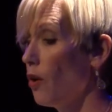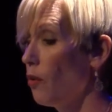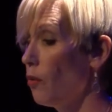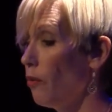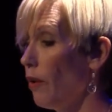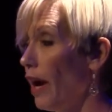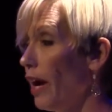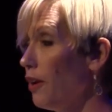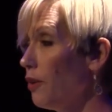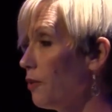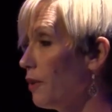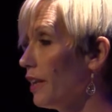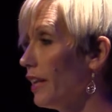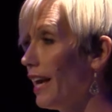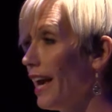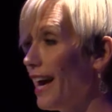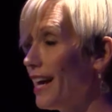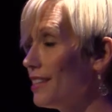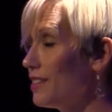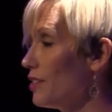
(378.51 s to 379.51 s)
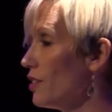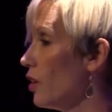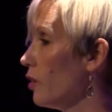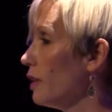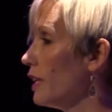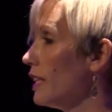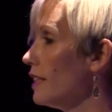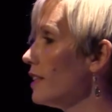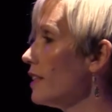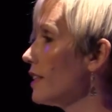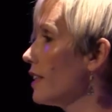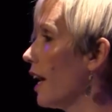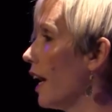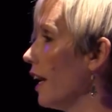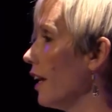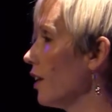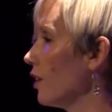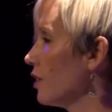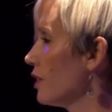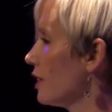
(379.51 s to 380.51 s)
Ryan really has no
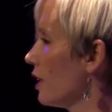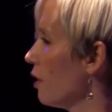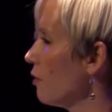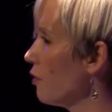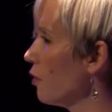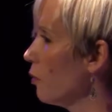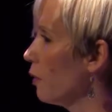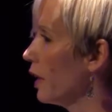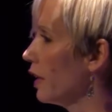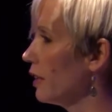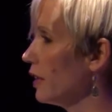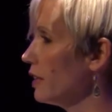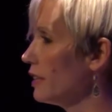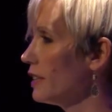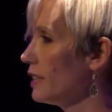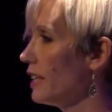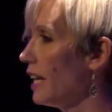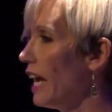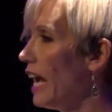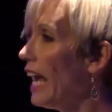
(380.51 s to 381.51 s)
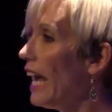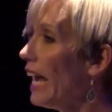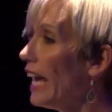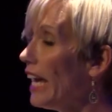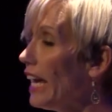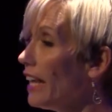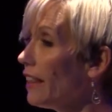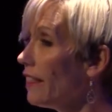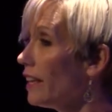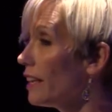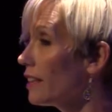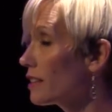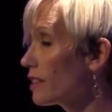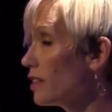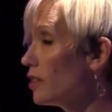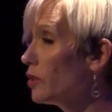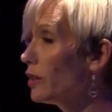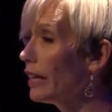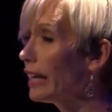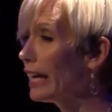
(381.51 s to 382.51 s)
insight or self-awareness. He thinks
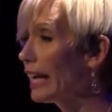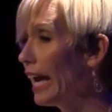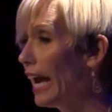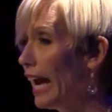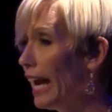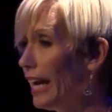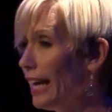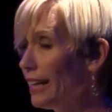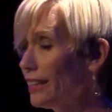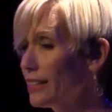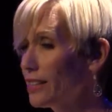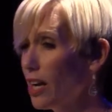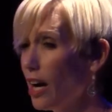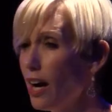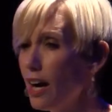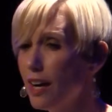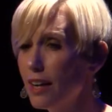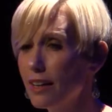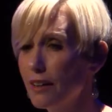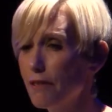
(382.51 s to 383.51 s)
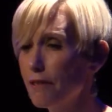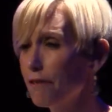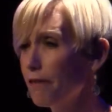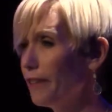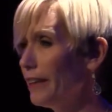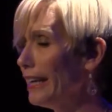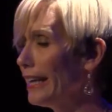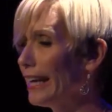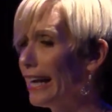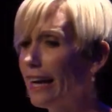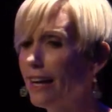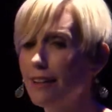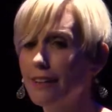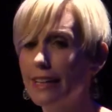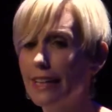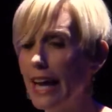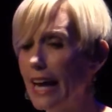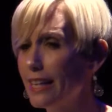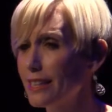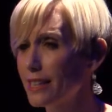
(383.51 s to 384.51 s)
Luke and Kate talk, freak out,
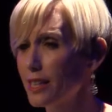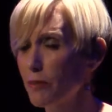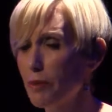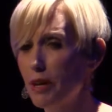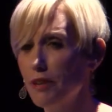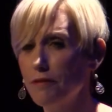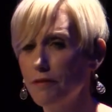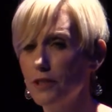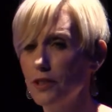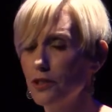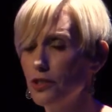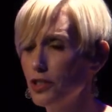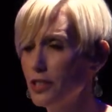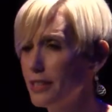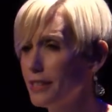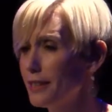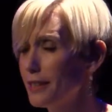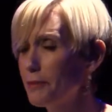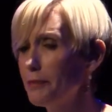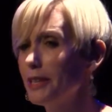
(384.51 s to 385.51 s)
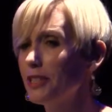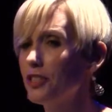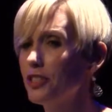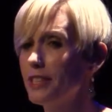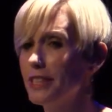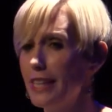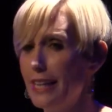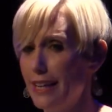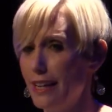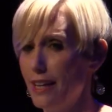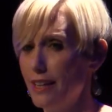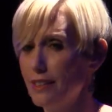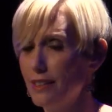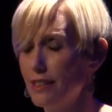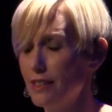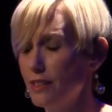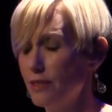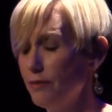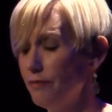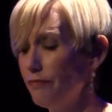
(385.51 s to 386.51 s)
and ask about food just as much as he
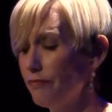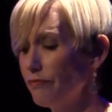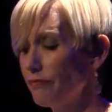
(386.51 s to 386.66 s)
does.